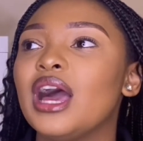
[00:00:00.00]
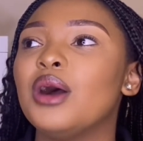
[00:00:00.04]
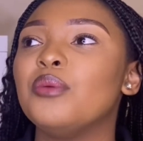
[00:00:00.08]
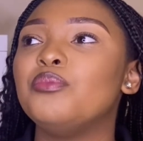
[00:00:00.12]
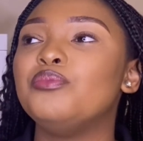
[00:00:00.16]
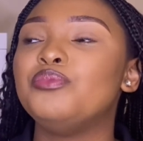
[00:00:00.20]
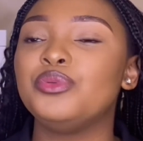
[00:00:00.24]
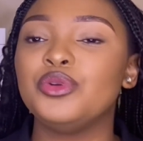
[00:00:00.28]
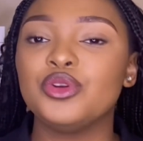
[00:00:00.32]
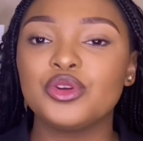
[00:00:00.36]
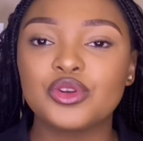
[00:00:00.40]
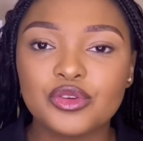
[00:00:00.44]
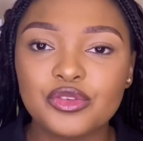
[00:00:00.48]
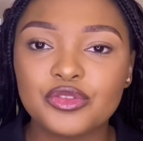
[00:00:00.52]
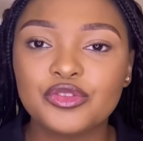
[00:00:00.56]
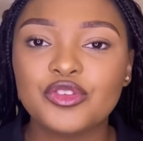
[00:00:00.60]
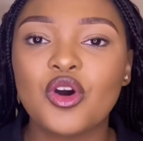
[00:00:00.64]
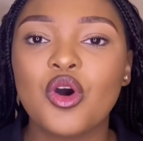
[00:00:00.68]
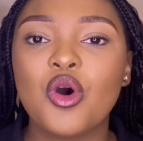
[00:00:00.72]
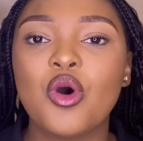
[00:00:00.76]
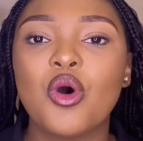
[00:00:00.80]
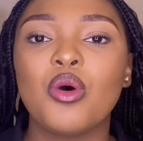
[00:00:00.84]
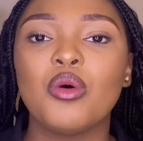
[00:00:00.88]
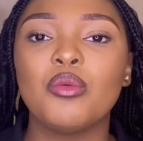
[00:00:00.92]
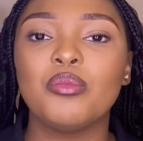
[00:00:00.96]
a
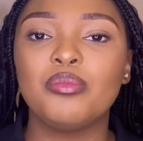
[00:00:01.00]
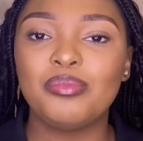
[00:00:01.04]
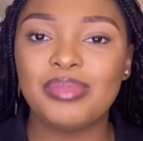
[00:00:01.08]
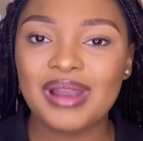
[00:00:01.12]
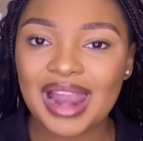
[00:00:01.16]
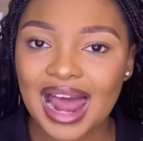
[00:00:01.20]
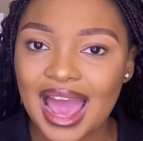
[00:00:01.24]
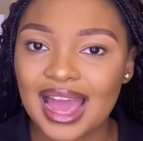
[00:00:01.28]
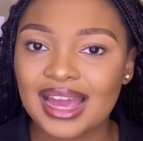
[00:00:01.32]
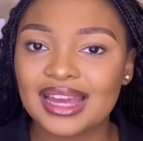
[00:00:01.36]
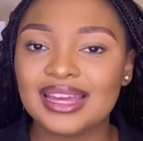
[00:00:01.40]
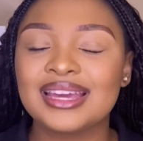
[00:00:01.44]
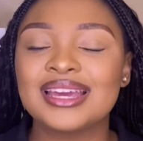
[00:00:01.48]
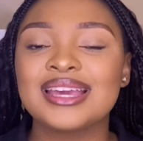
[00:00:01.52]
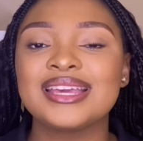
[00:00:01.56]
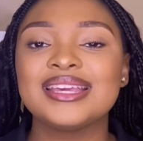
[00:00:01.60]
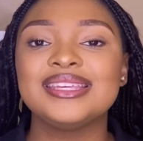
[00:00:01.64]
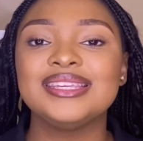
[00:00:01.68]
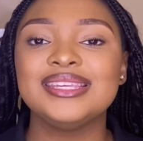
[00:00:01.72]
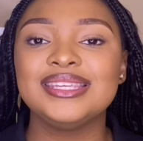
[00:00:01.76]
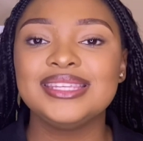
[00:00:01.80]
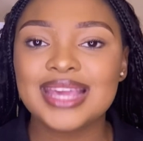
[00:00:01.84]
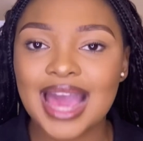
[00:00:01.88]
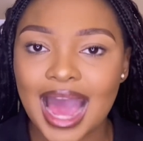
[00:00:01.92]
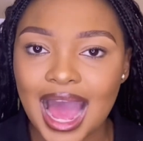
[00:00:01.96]
beautiful, black,
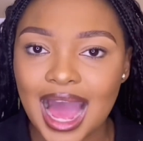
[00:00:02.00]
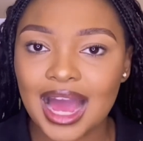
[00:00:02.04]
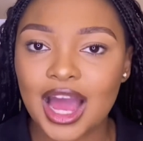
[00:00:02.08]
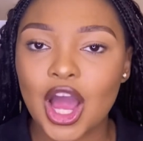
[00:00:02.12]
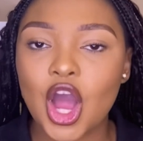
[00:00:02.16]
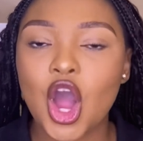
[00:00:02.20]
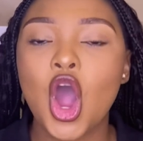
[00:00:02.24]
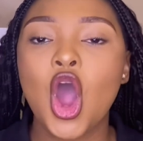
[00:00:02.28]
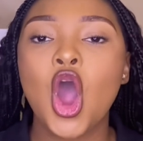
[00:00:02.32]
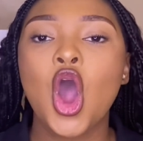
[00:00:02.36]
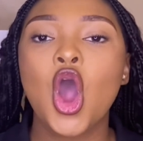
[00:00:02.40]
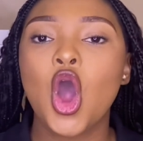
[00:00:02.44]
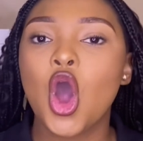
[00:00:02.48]
young,